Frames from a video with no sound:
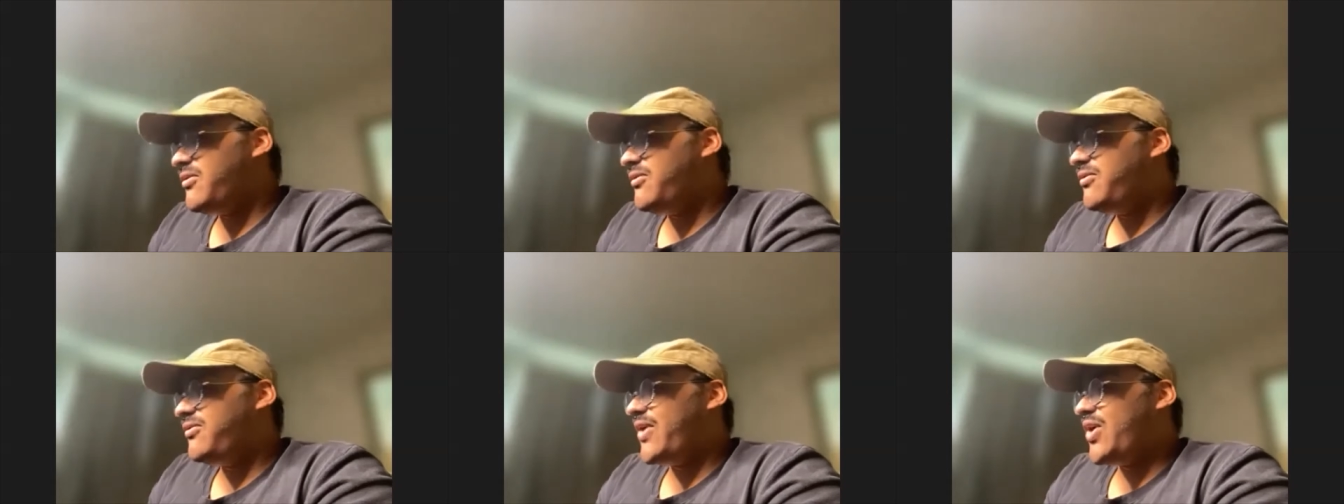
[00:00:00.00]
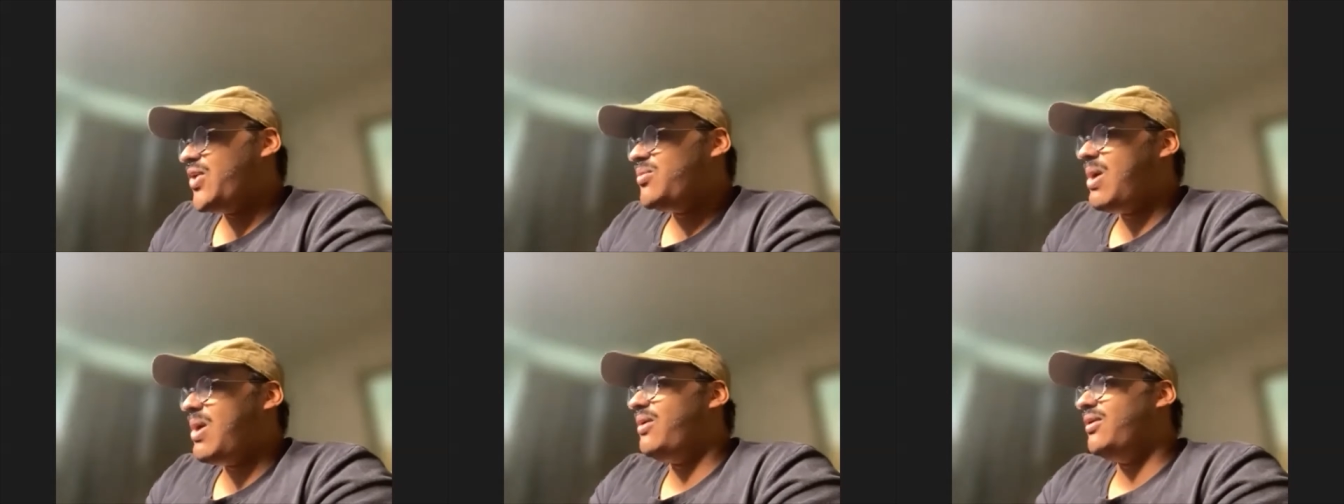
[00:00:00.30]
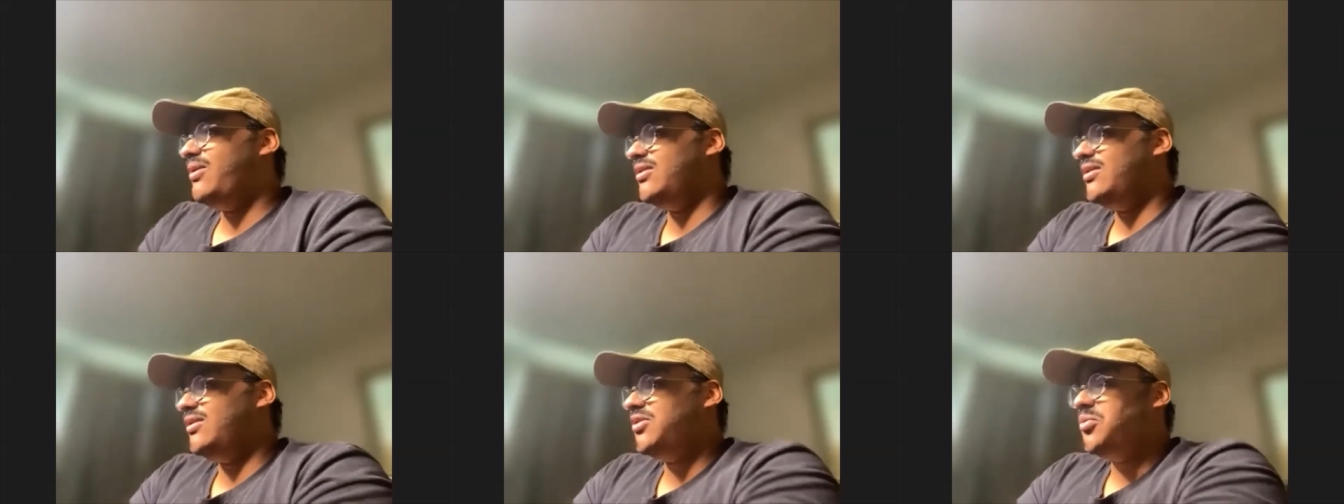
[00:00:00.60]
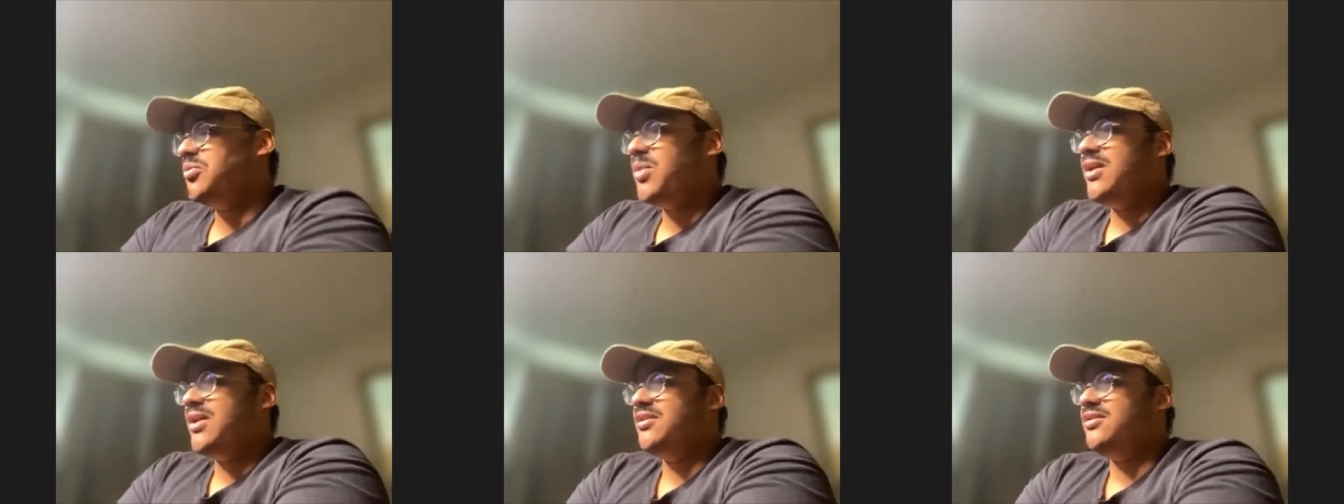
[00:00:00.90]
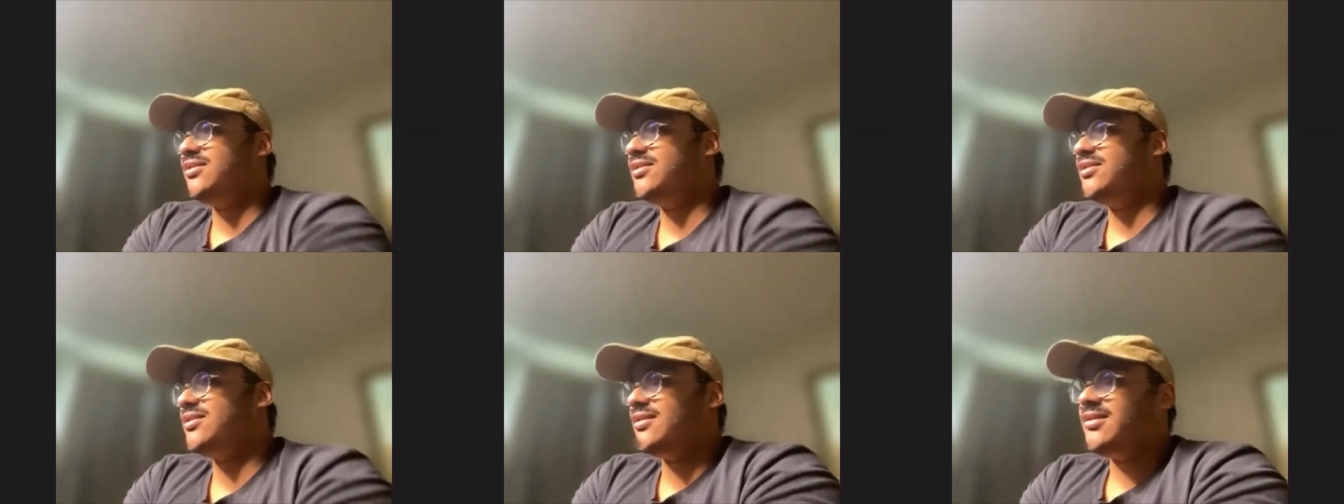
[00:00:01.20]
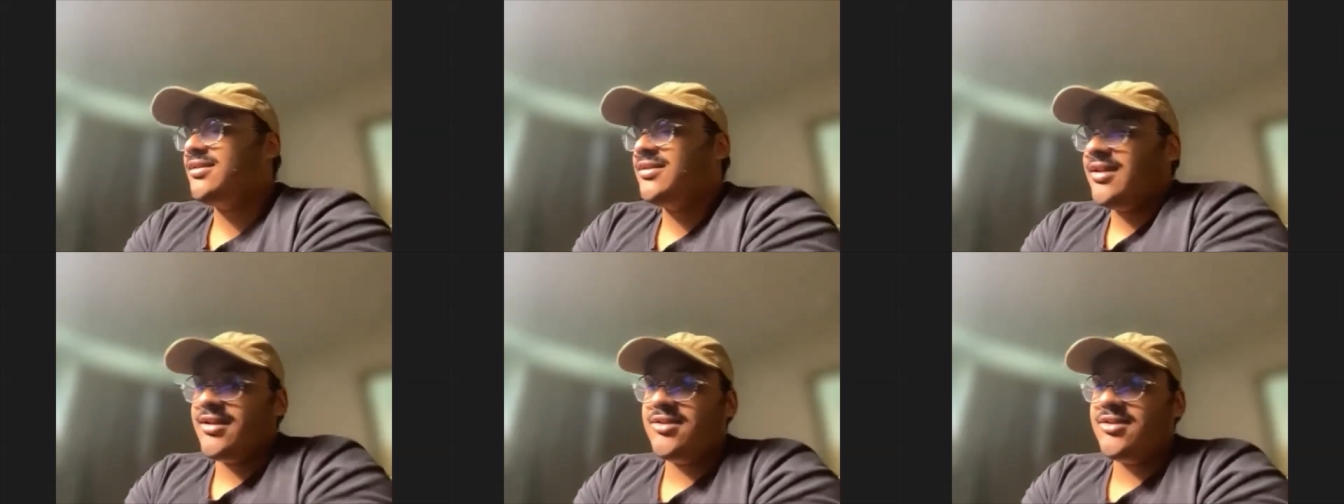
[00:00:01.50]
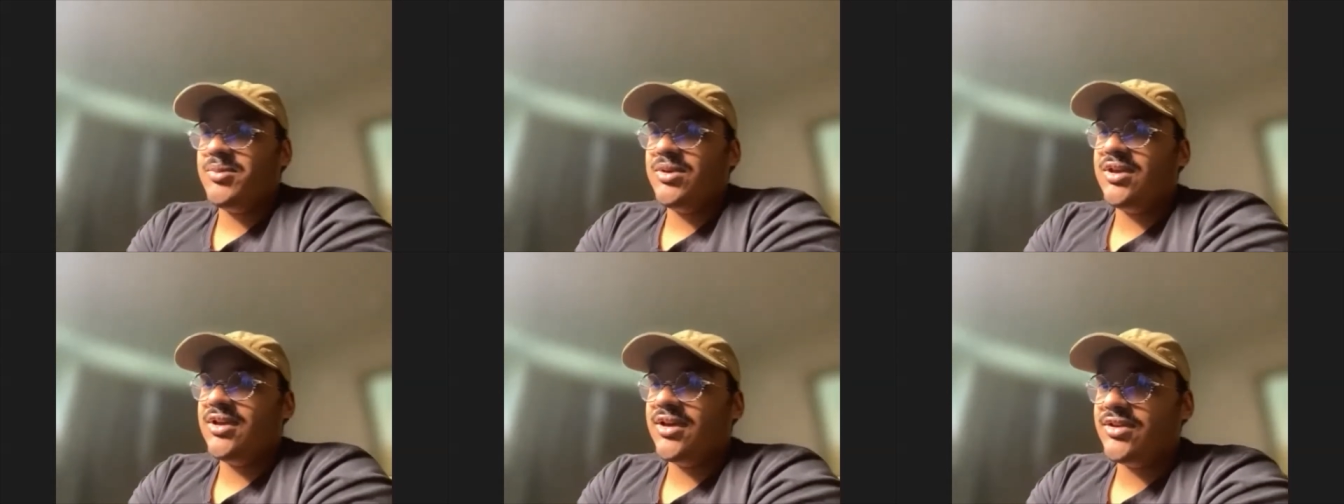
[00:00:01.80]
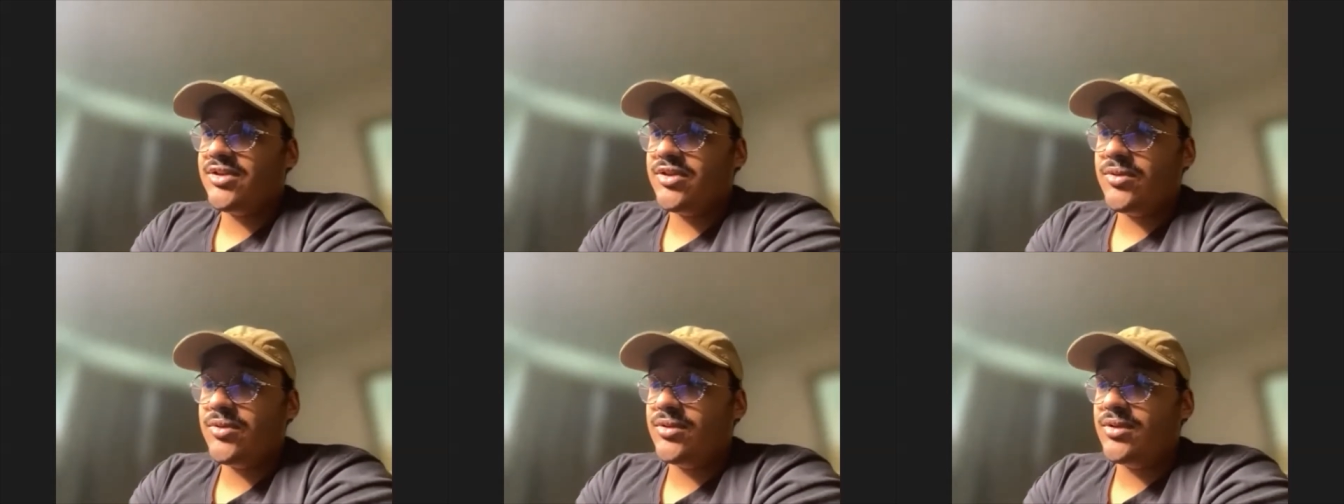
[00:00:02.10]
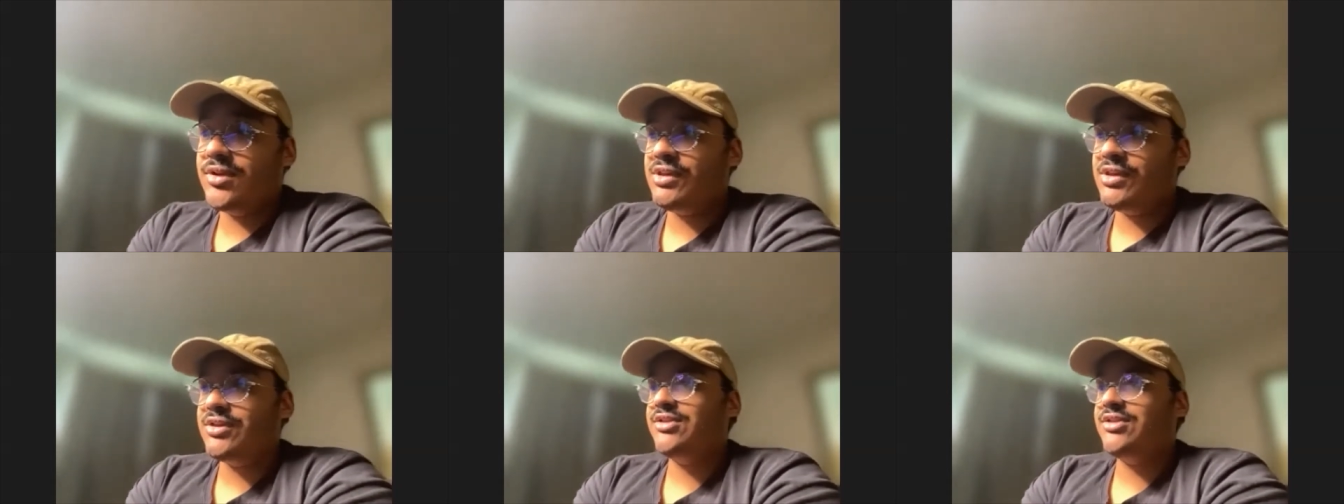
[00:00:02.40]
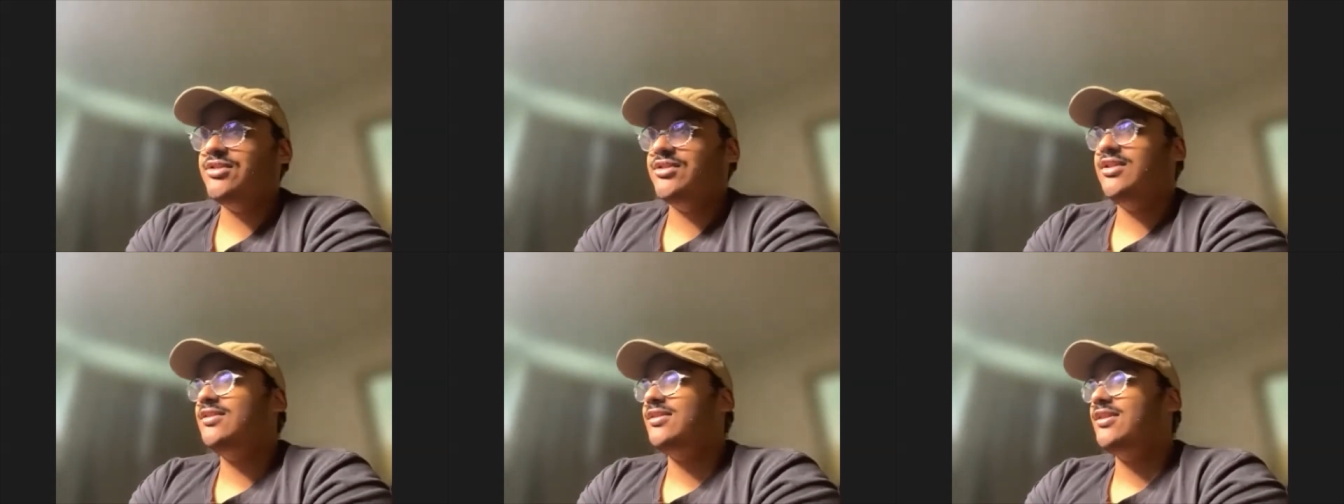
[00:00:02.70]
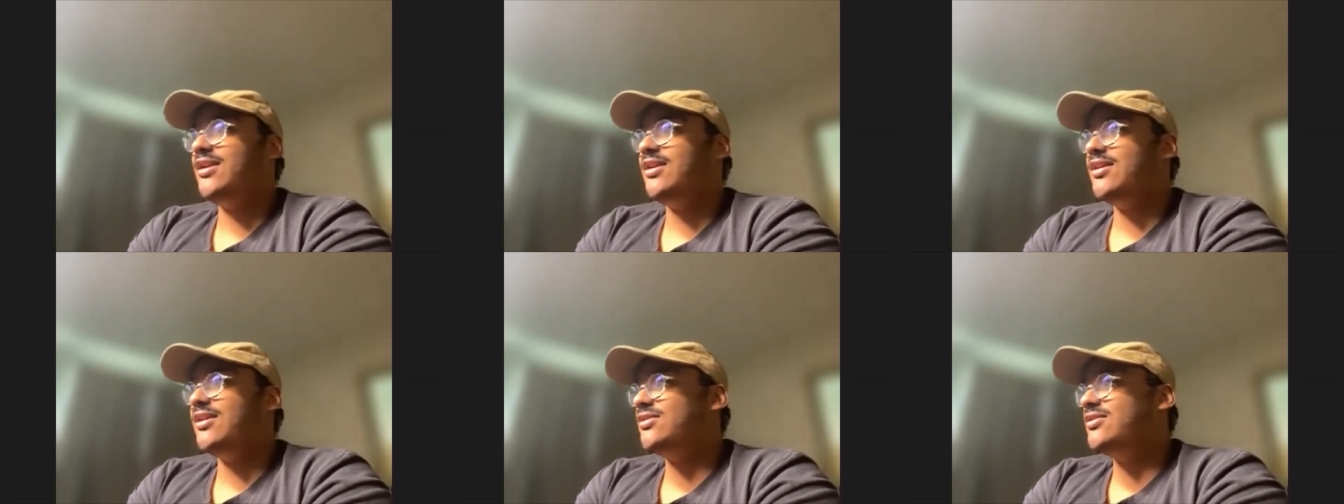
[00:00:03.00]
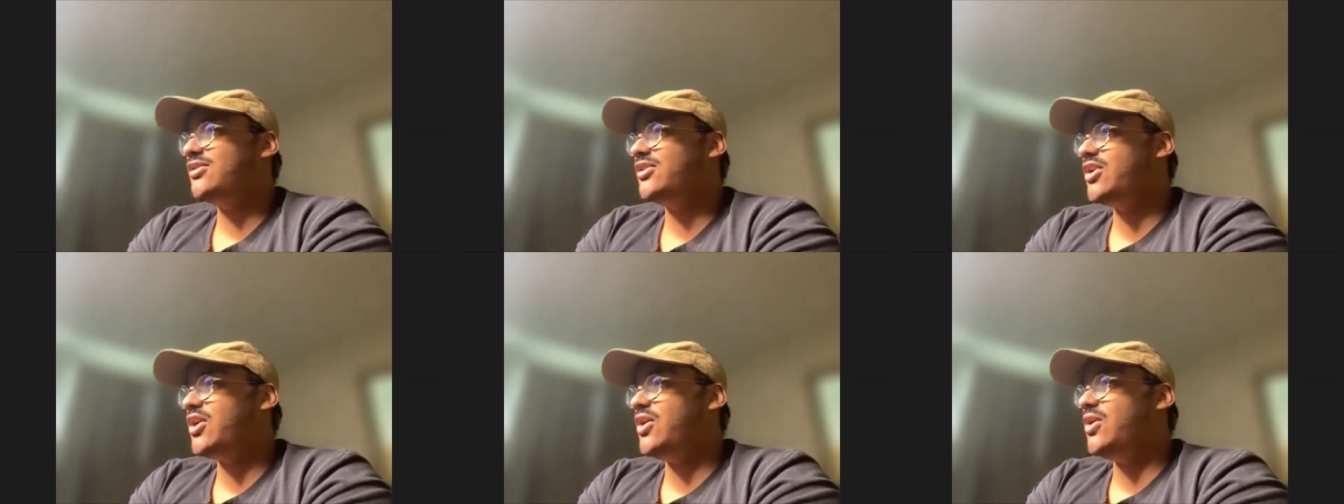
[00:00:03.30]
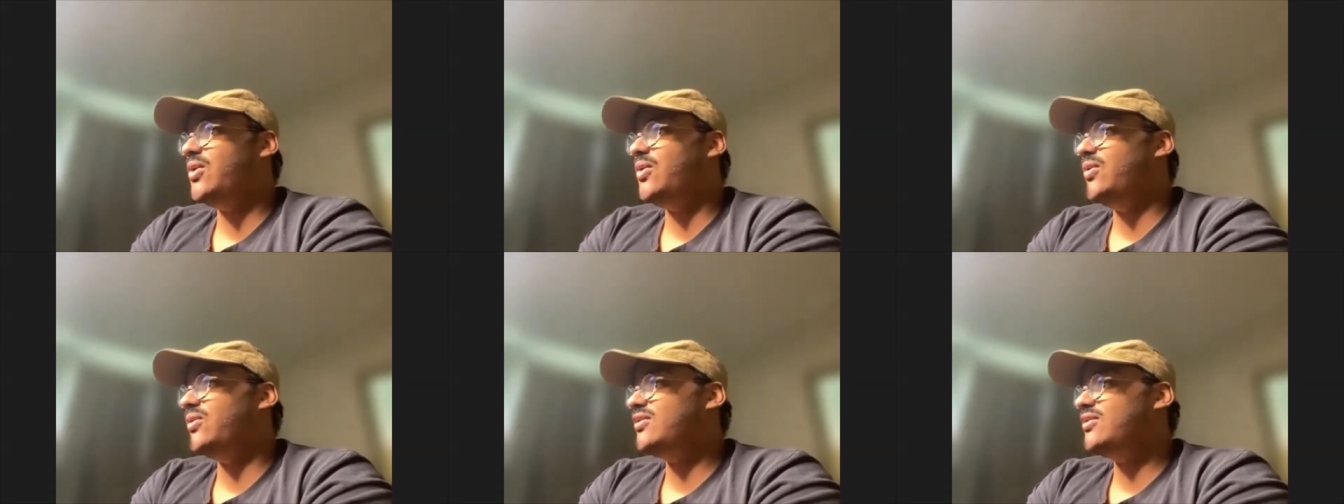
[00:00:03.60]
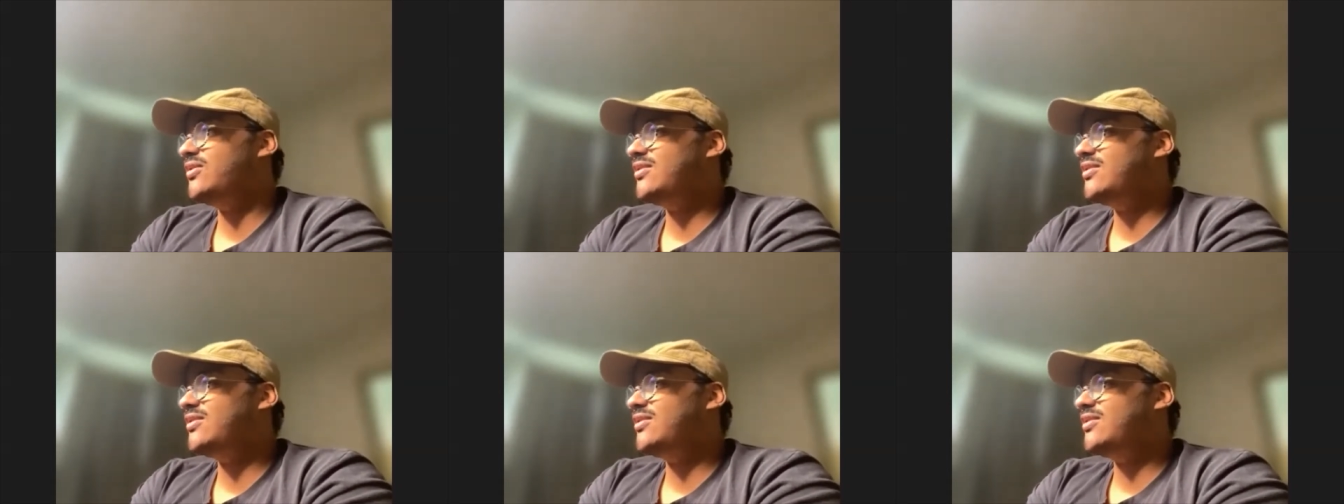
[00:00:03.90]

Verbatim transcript: FOMO in this space is intense because you literally see things go